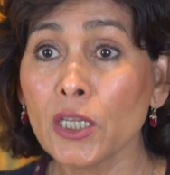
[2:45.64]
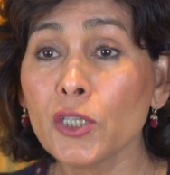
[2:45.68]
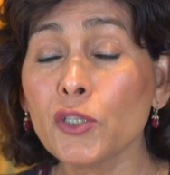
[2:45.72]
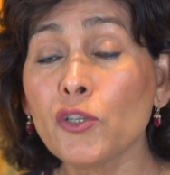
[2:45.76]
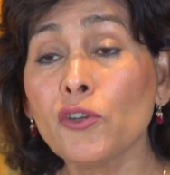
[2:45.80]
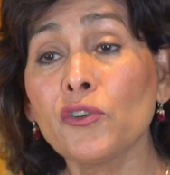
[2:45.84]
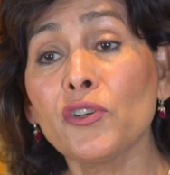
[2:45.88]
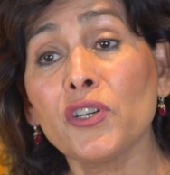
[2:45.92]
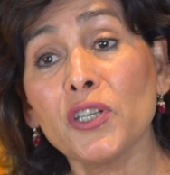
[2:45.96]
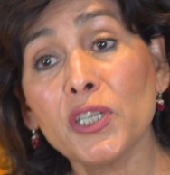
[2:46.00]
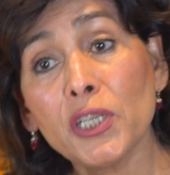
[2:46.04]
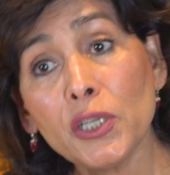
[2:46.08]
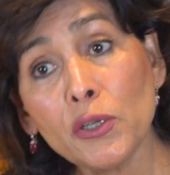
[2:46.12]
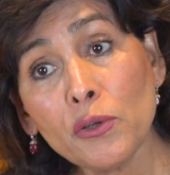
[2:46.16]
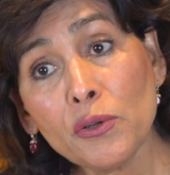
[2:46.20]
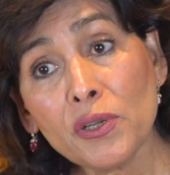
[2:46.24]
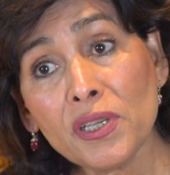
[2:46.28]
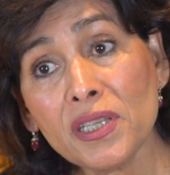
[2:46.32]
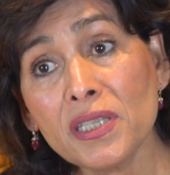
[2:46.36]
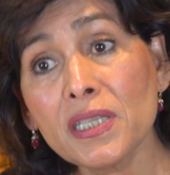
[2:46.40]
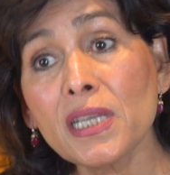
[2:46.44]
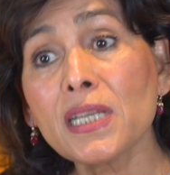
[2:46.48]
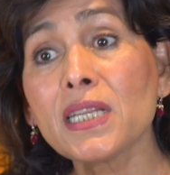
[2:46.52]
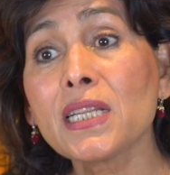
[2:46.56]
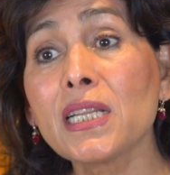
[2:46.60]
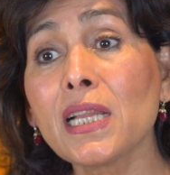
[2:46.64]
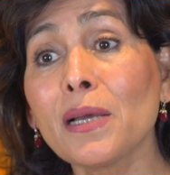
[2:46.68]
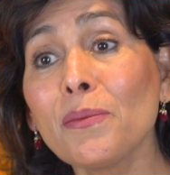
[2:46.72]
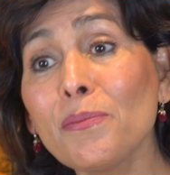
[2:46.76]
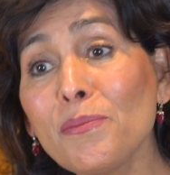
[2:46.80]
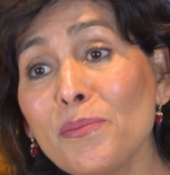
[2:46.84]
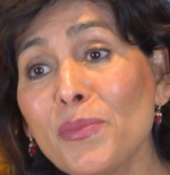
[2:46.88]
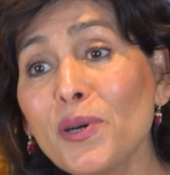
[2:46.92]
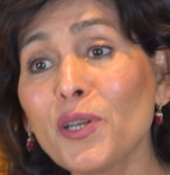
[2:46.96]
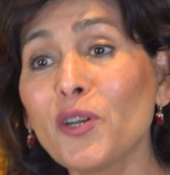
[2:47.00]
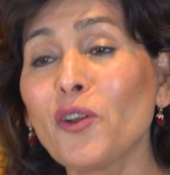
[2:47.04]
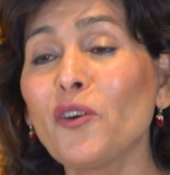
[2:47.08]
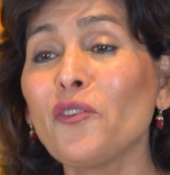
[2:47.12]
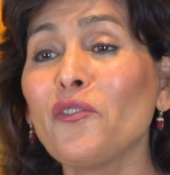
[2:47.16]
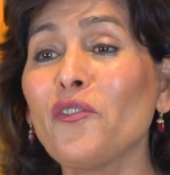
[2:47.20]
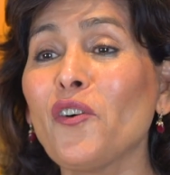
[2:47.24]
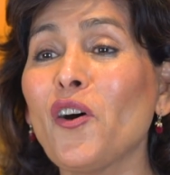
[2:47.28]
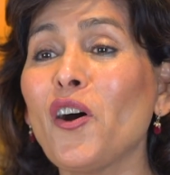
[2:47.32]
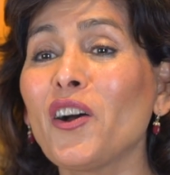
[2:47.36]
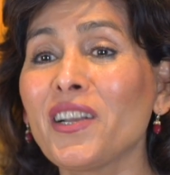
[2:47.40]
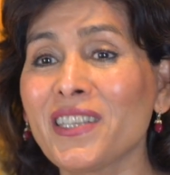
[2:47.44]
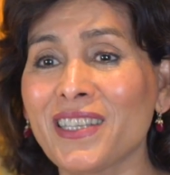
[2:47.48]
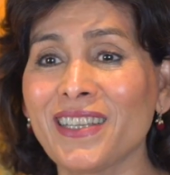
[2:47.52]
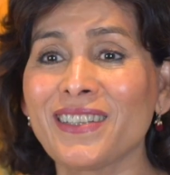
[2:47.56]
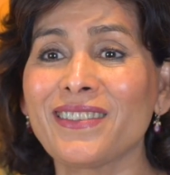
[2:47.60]
To reduce the number of
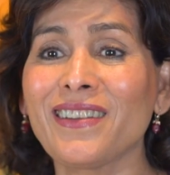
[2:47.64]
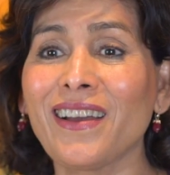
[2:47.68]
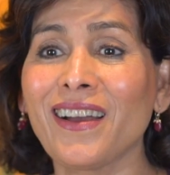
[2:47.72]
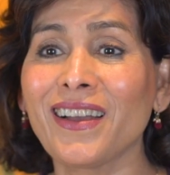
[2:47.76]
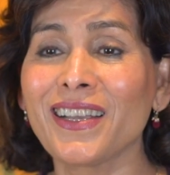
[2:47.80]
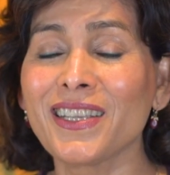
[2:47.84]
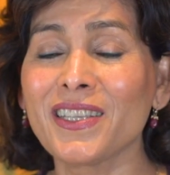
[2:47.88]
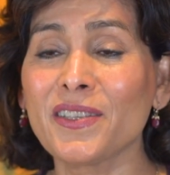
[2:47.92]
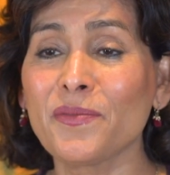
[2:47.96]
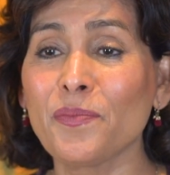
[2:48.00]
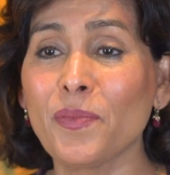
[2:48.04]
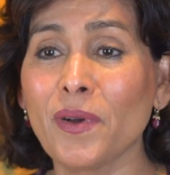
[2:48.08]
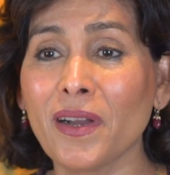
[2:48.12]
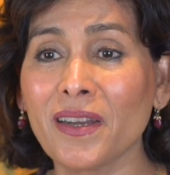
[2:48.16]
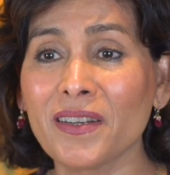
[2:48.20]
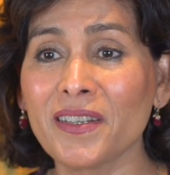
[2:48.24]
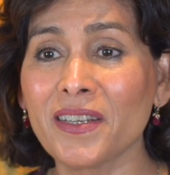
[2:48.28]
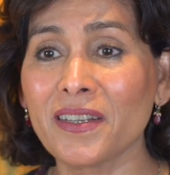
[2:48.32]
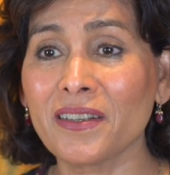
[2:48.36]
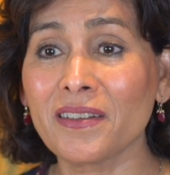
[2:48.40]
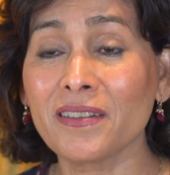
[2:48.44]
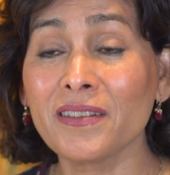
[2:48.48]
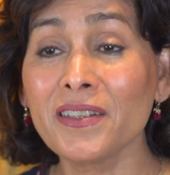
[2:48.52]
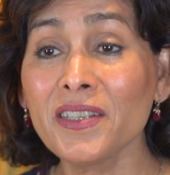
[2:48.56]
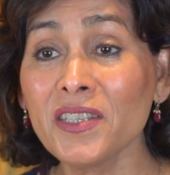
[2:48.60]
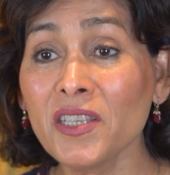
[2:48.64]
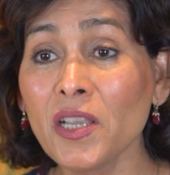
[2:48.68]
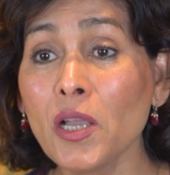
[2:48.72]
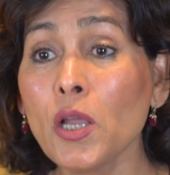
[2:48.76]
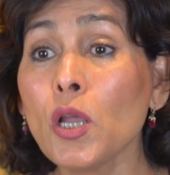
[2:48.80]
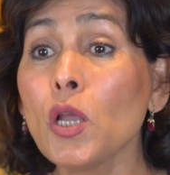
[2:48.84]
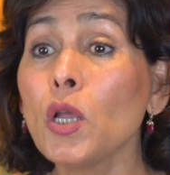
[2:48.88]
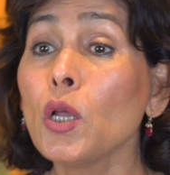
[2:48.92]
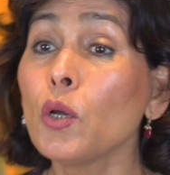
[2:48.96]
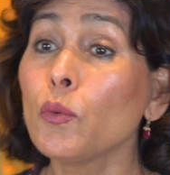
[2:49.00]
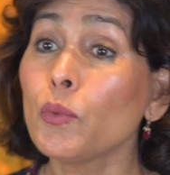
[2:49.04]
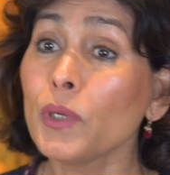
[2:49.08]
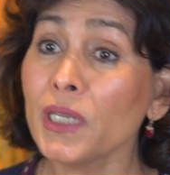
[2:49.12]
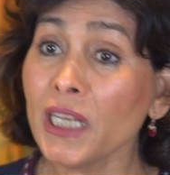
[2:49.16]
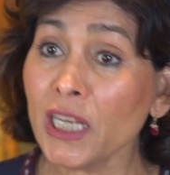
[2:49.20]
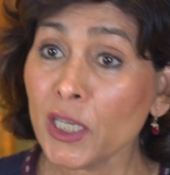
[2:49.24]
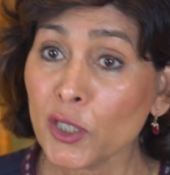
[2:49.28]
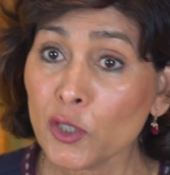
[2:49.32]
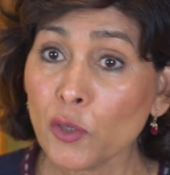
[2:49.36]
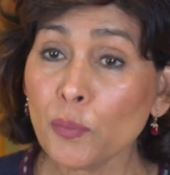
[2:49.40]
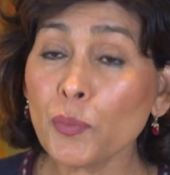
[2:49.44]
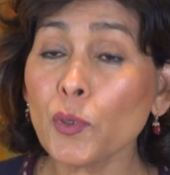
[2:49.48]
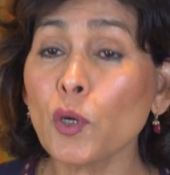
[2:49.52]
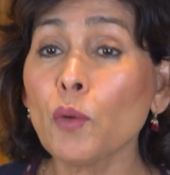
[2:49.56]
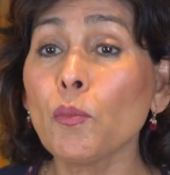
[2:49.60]
oxidized particles, we need
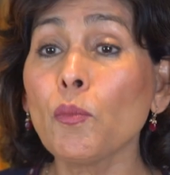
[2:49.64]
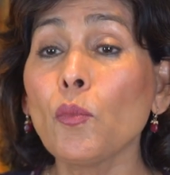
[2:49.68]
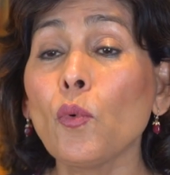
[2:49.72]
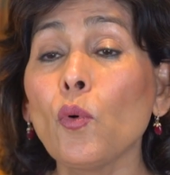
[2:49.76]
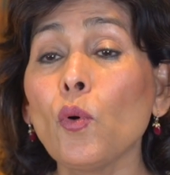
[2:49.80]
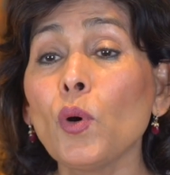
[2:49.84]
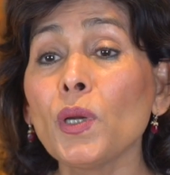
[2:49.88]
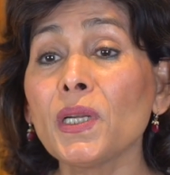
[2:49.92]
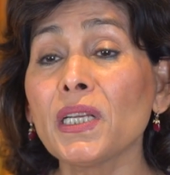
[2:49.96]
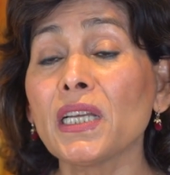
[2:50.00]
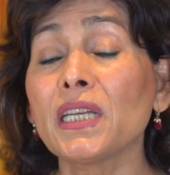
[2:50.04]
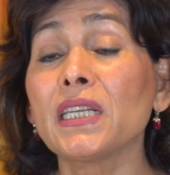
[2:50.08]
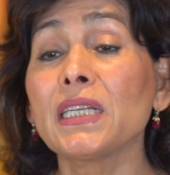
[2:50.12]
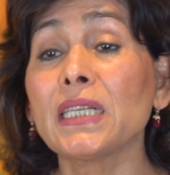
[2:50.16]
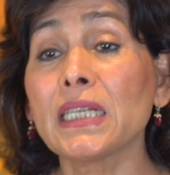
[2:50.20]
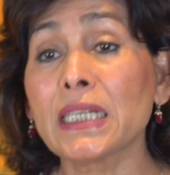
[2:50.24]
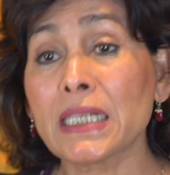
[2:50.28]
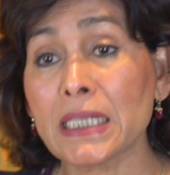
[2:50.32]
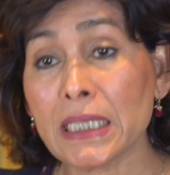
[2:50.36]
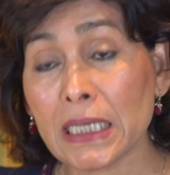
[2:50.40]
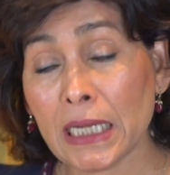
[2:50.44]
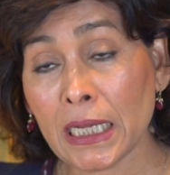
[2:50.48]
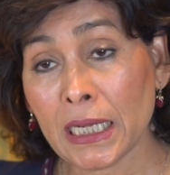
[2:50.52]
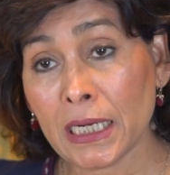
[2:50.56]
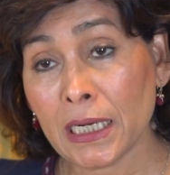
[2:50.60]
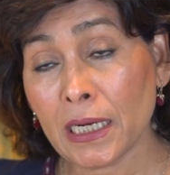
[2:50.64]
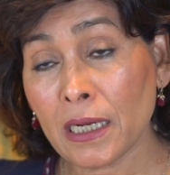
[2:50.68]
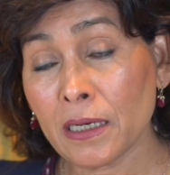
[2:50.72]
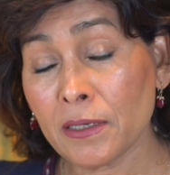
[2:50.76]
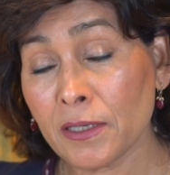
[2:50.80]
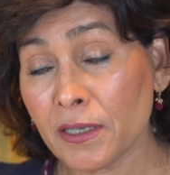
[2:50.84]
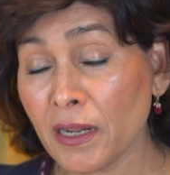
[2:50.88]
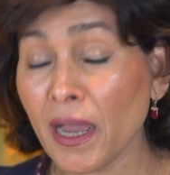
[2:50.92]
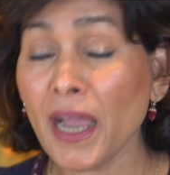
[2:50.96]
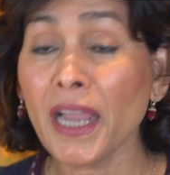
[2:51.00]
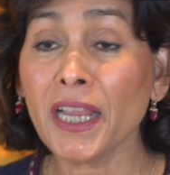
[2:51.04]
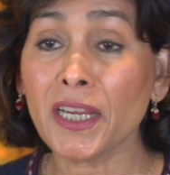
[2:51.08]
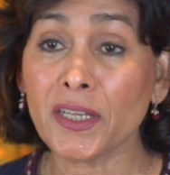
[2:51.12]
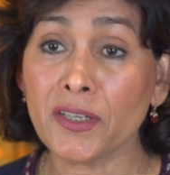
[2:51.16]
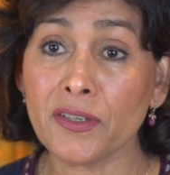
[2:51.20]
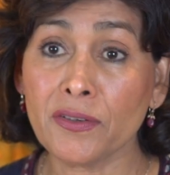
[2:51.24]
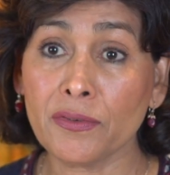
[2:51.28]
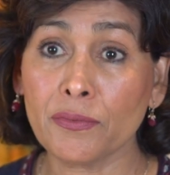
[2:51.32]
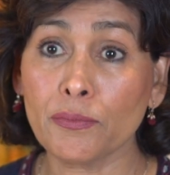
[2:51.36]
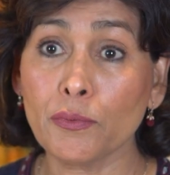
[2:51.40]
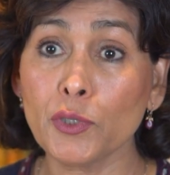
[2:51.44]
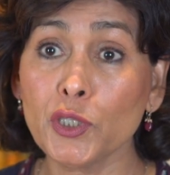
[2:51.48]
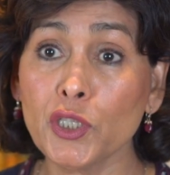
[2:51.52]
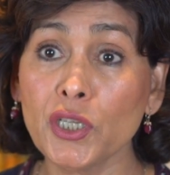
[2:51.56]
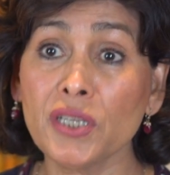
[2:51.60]
to promote a, a diet
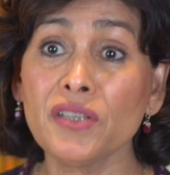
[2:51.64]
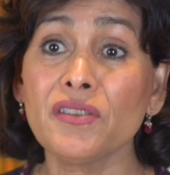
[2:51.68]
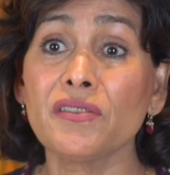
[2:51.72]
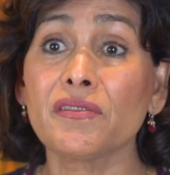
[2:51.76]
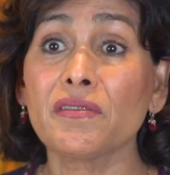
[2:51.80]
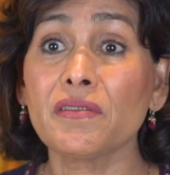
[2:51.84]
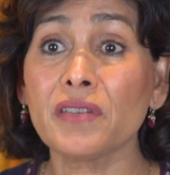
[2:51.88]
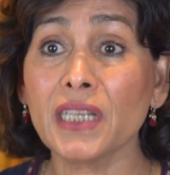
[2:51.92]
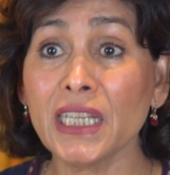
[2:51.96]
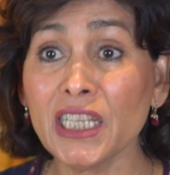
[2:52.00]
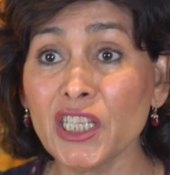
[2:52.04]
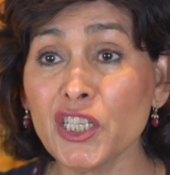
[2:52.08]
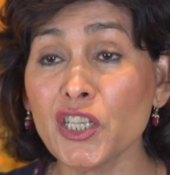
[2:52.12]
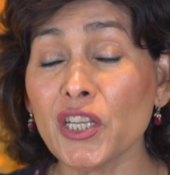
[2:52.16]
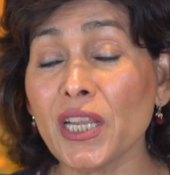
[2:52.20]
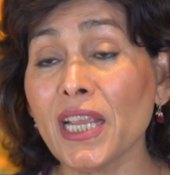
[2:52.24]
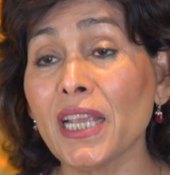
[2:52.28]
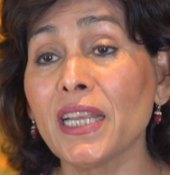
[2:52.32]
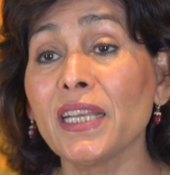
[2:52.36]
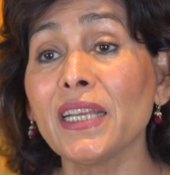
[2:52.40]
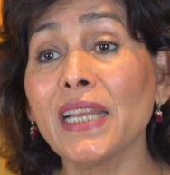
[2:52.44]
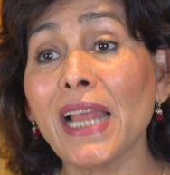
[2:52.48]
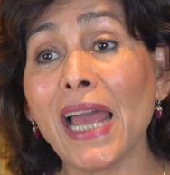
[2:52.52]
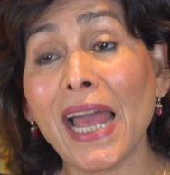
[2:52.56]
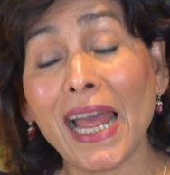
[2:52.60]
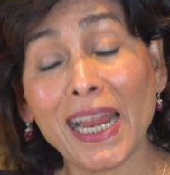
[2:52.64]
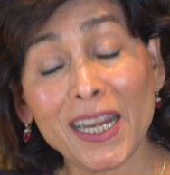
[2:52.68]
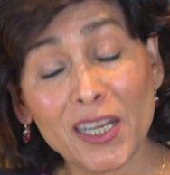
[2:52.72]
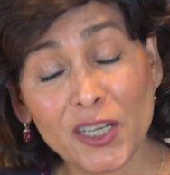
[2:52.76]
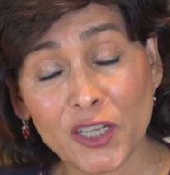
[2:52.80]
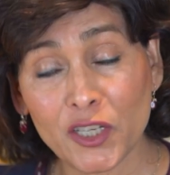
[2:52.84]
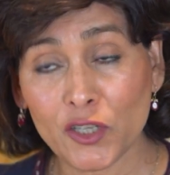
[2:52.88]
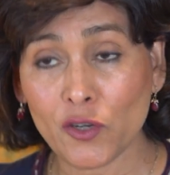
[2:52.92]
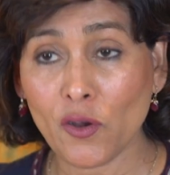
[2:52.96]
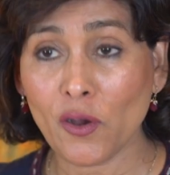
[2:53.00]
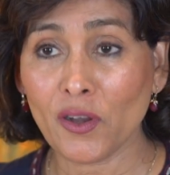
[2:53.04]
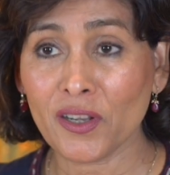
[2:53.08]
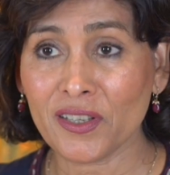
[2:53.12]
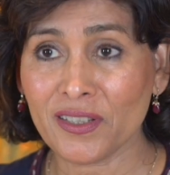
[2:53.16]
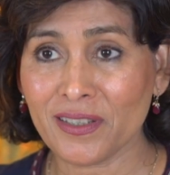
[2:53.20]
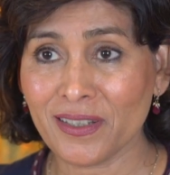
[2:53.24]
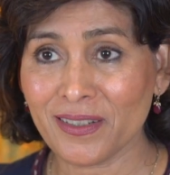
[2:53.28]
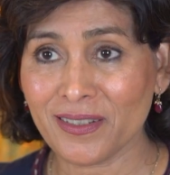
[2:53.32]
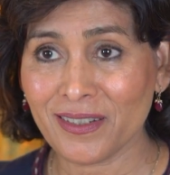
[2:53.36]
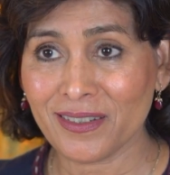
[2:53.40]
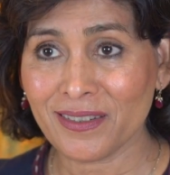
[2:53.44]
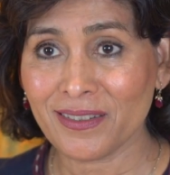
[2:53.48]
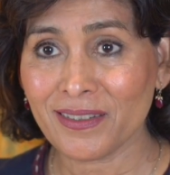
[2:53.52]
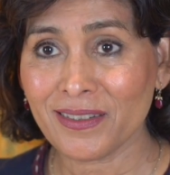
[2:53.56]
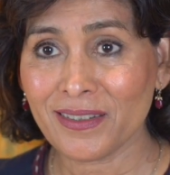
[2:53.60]
which is rich in
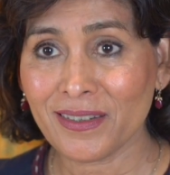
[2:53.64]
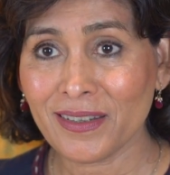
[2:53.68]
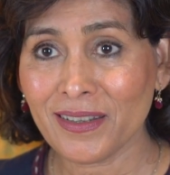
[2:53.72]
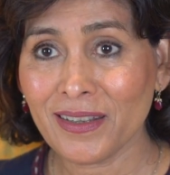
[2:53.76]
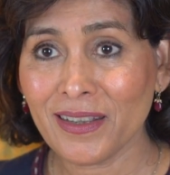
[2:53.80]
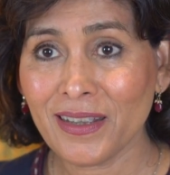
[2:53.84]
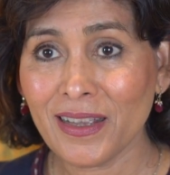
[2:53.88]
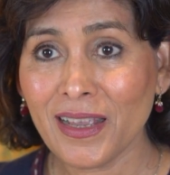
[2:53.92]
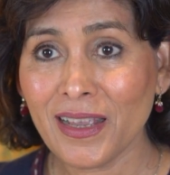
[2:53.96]
antioxidants.